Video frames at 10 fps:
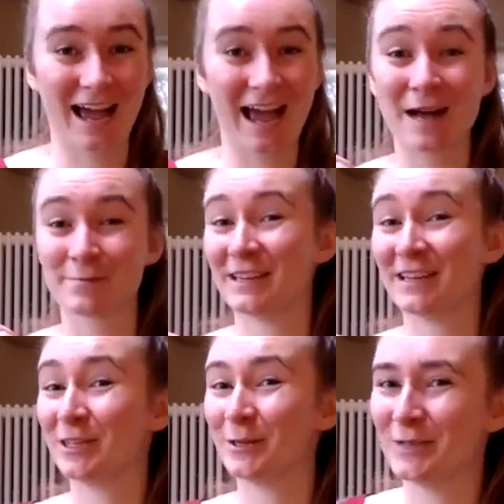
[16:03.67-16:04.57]

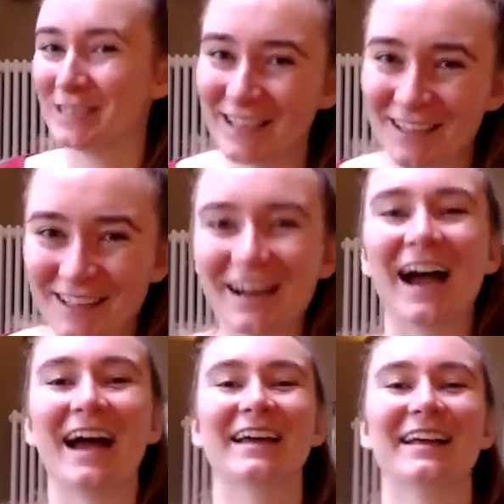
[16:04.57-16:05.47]
Happy New Year,
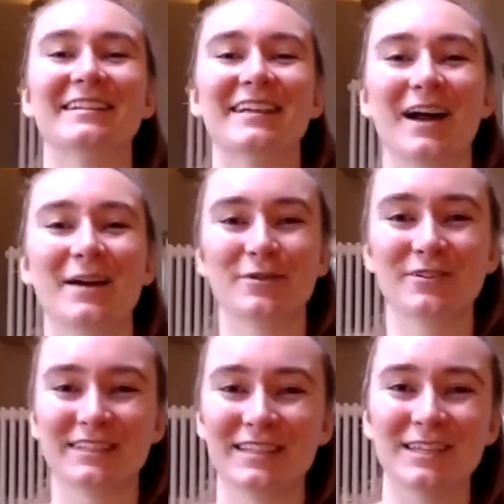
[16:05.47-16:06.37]
and I
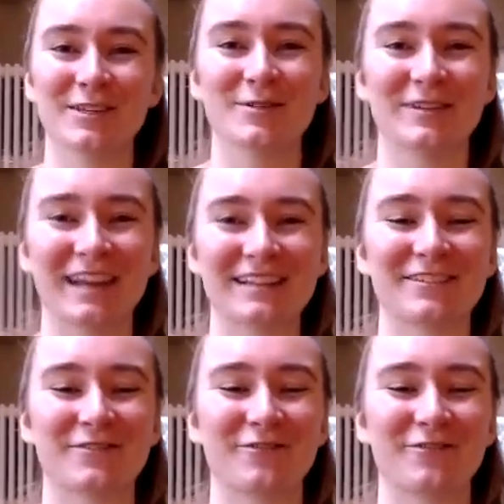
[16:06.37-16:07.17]
will see you next